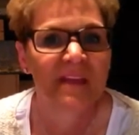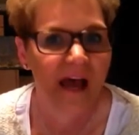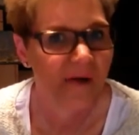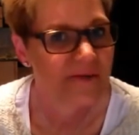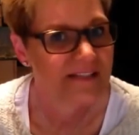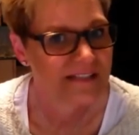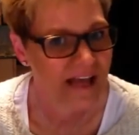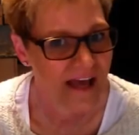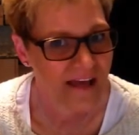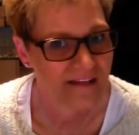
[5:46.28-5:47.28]
I would
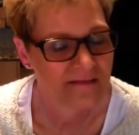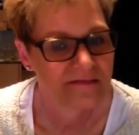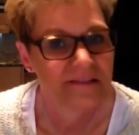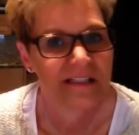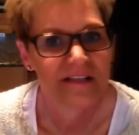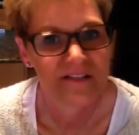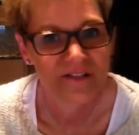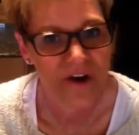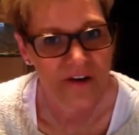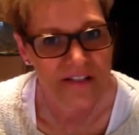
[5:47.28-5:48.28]
say
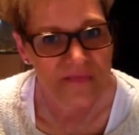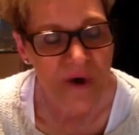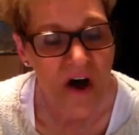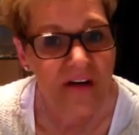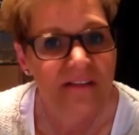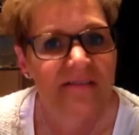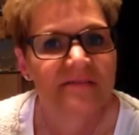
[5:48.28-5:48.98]
start small,